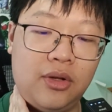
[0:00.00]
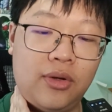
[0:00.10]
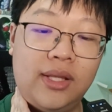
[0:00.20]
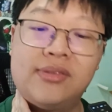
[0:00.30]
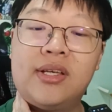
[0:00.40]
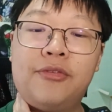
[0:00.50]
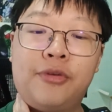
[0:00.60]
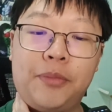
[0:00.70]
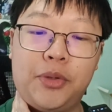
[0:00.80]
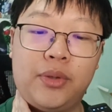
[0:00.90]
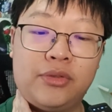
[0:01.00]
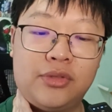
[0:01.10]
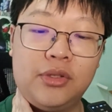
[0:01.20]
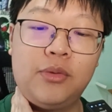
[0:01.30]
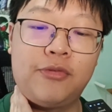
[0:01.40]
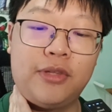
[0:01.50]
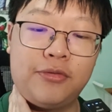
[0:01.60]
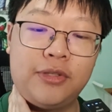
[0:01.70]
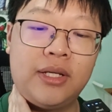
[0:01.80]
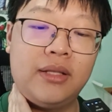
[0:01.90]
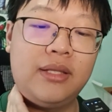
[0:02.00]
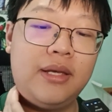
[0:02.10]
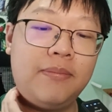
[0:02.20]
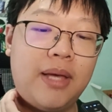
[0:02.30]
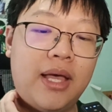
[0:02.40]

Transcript: or less card from your soul with a different card name